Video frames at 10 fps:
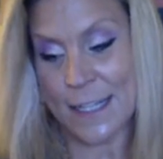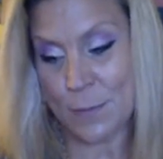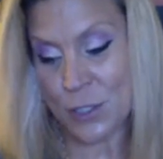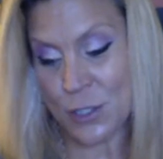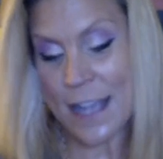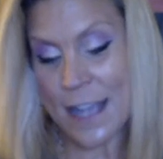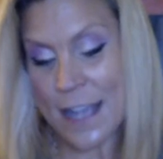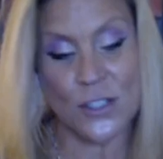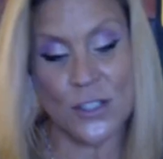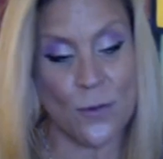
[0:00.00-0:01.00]
But you guys are
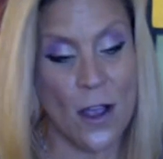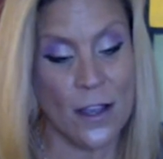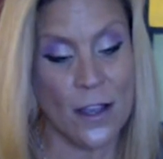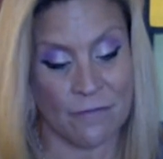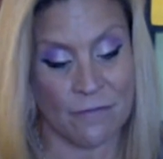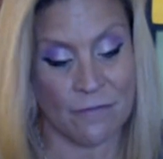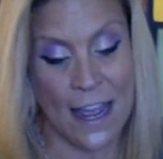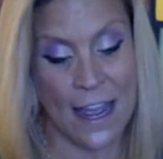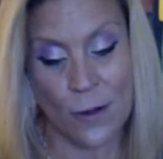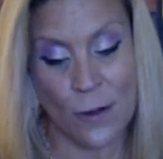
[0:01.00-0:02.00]
strong enough now,
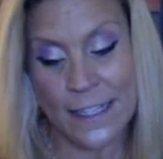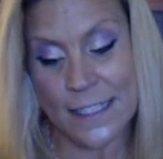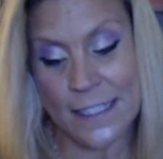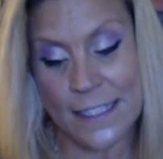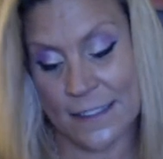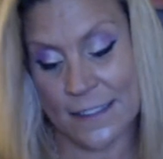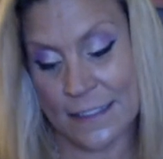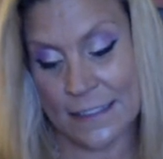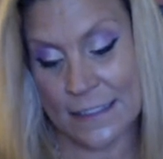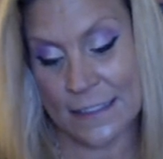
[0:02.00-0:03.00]
right?
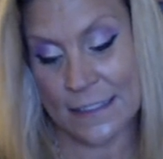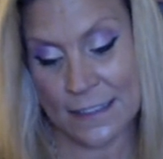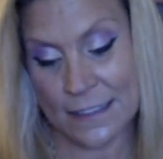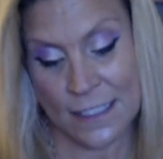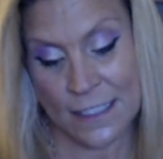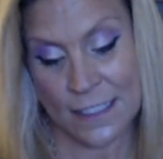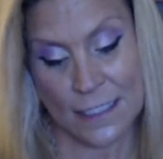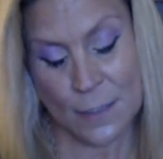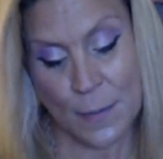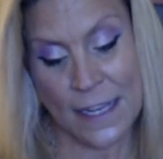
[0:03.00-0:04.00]
to
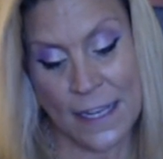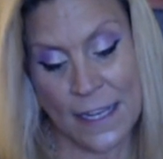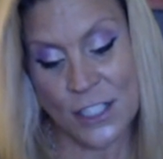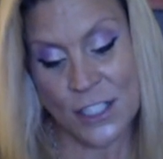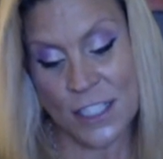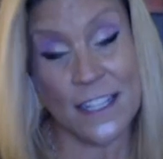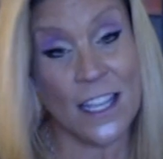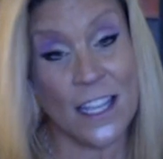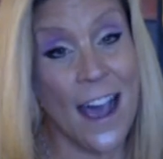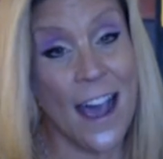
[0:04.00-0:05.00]
pay attention to the
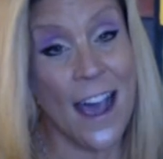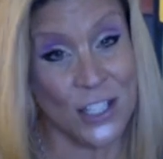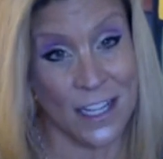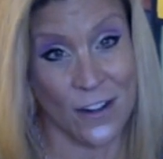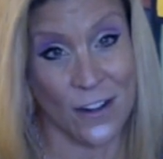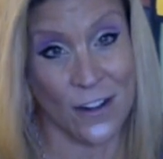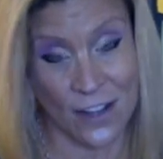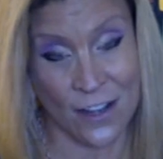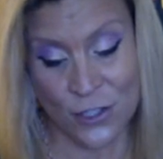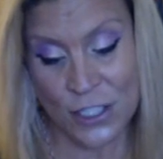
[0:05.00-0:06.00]
cautionary
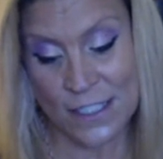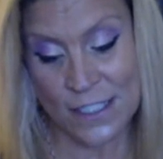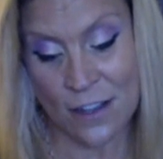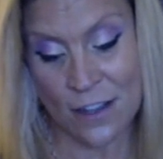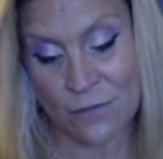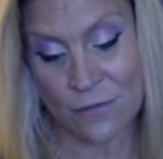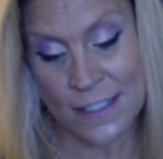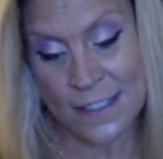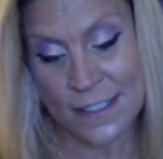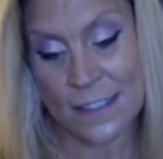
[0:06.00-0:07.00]
energies of
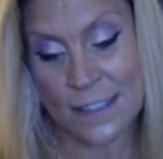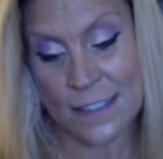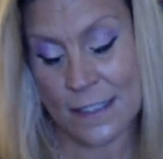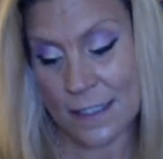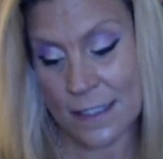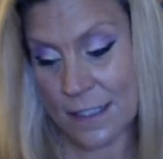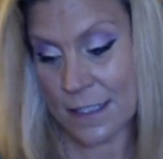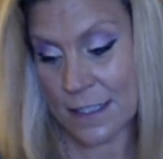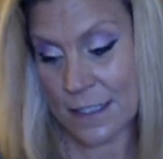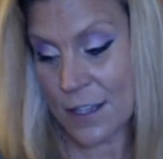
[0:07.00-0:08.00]
this
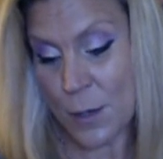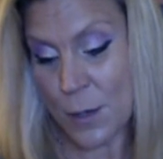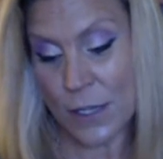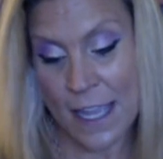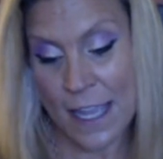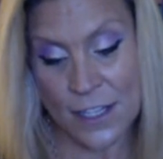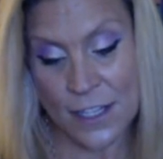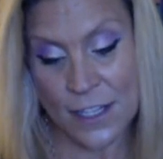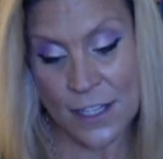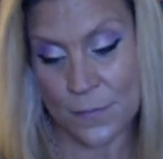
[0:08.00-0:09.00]
communication.